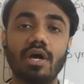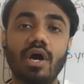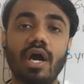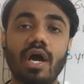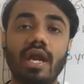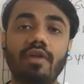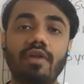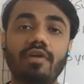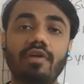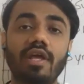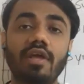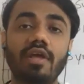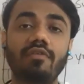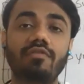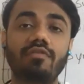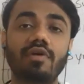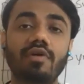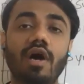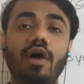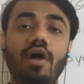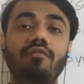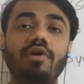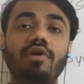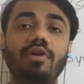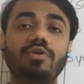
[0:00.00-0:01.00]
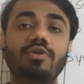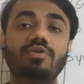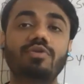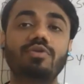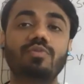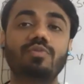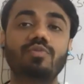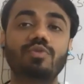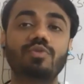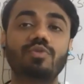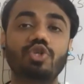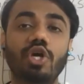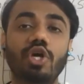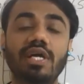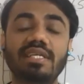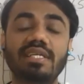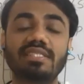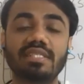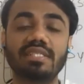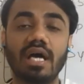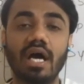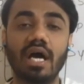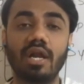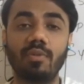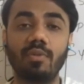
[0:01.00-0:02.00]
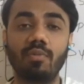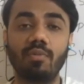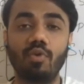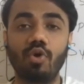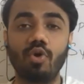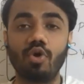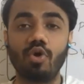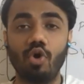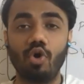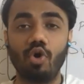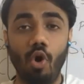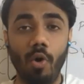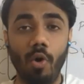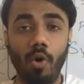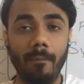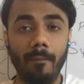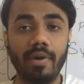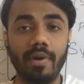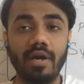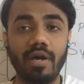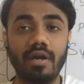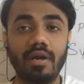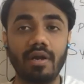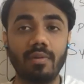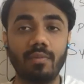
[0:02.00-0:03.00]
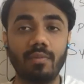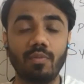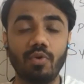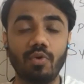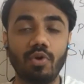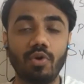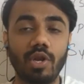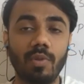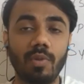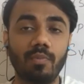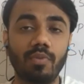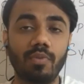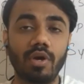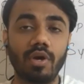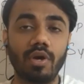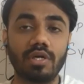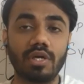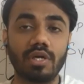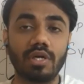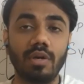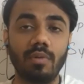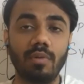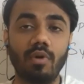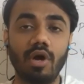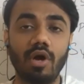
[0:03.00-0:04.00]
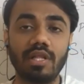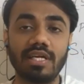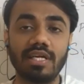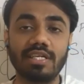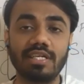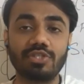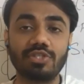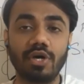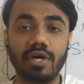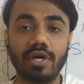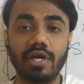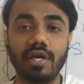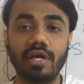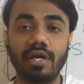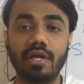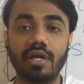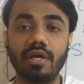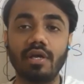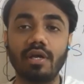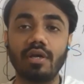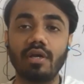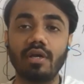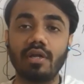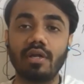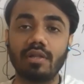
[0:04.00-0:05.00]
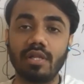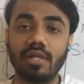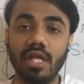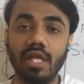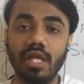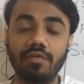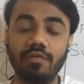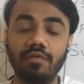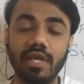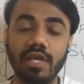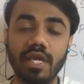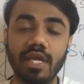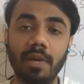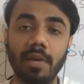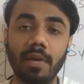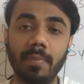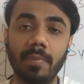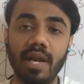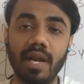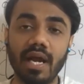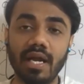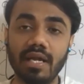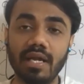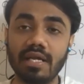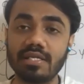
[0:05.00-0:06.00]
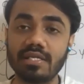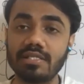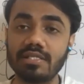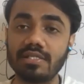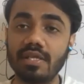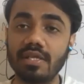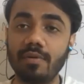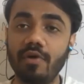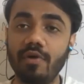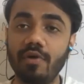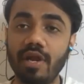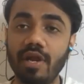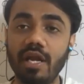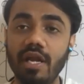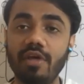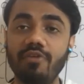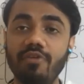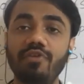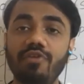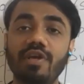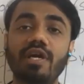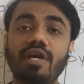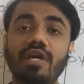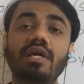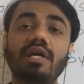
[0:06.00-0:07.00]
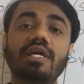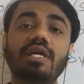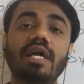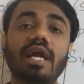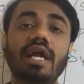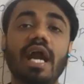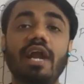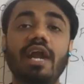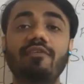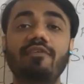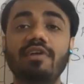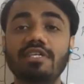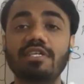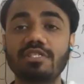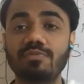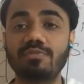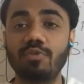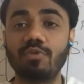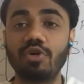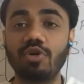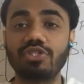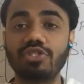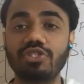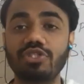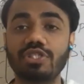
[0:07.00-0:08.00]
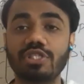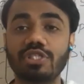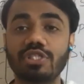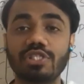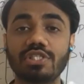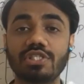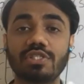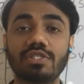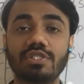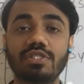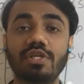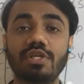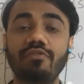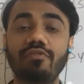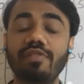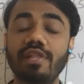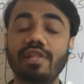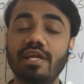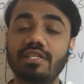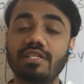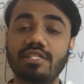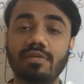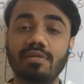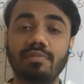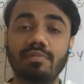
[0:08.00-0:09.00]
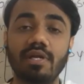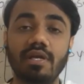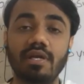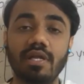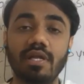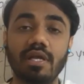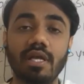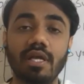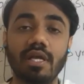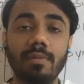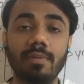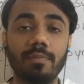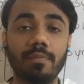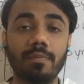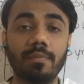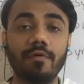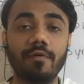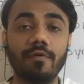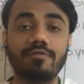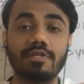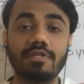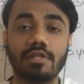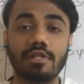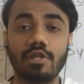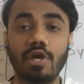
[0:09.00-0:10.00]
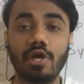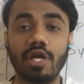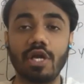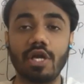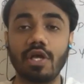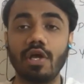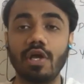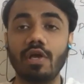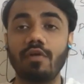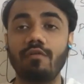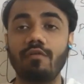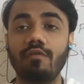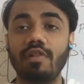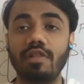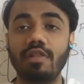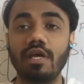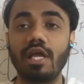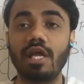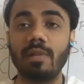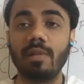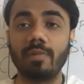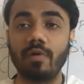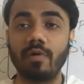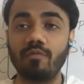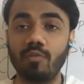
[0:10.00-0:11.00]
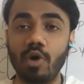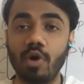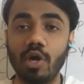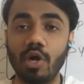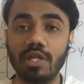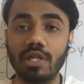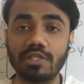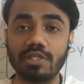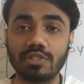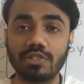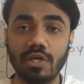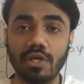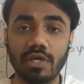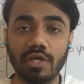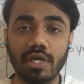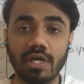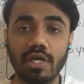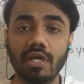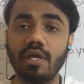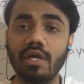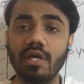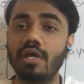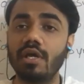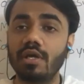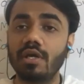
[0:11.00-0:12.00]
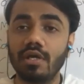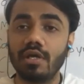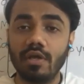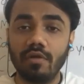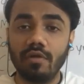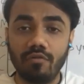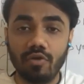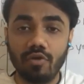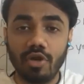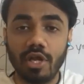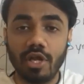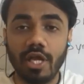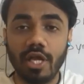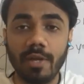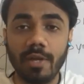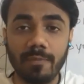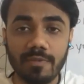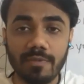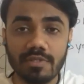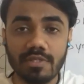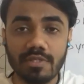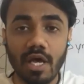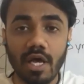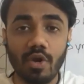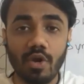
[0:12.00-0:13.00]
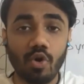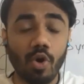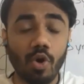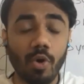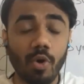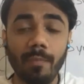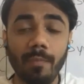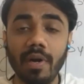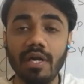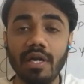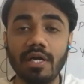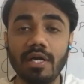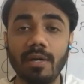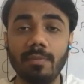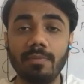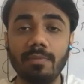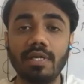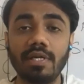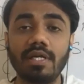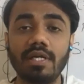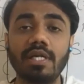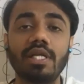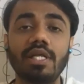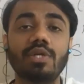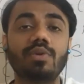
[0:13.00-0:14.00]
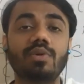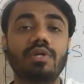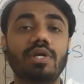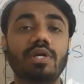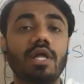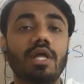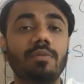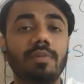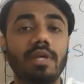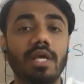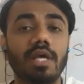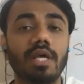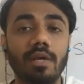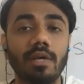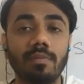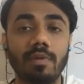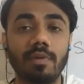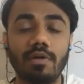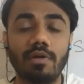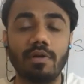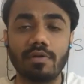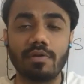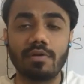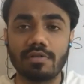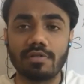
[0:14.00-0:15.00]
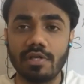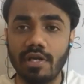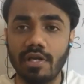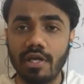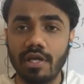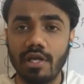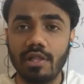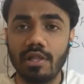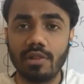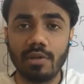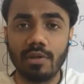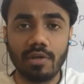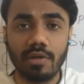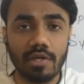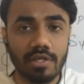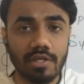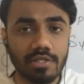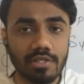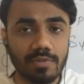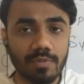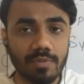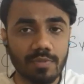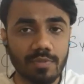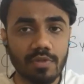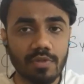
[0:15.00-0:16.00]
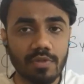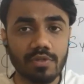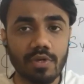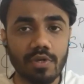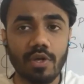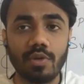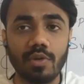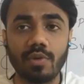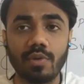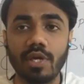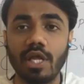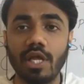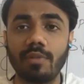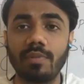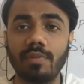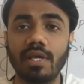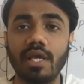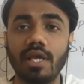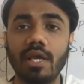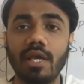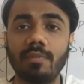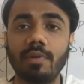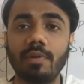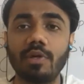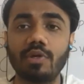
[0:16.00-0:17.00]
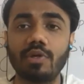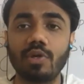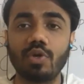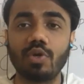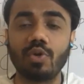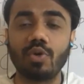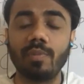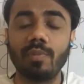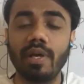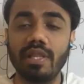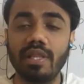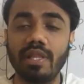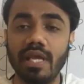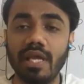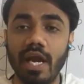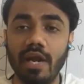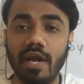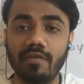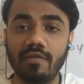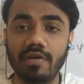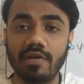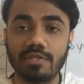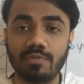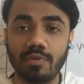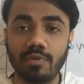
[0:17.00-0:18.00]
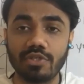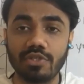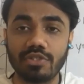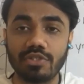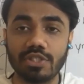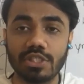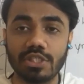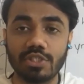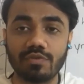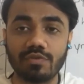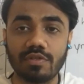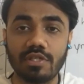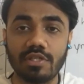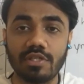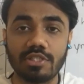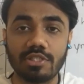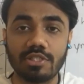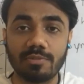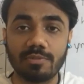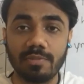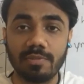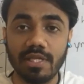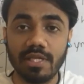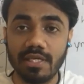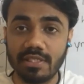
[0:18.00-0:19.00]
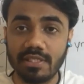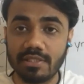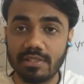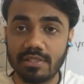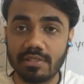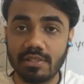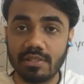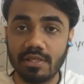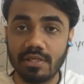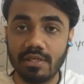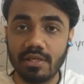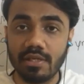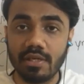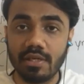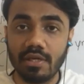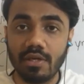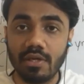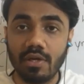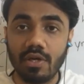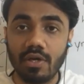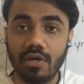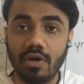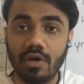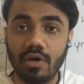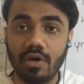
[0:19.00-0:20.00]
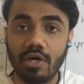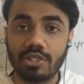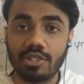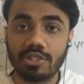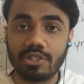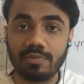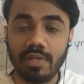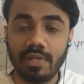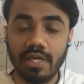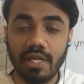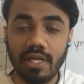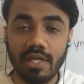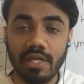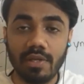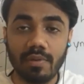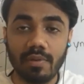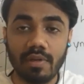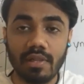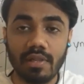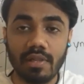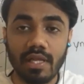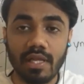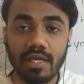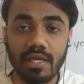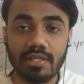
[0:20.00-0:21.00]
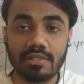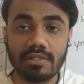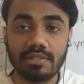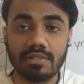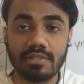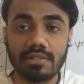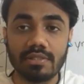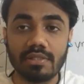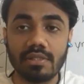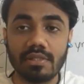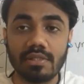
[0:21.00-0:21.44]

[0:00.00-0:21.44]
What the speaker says: and if our joints are more open, more important ball and socket, then we can practice the very difficult and advanced postures. The flexibility improves a lot with the help of ball and socket. If your hips are open completely, you can be able to sit in lotus pose, or you can be able to do many advanced postures with the splits, or splitting your legs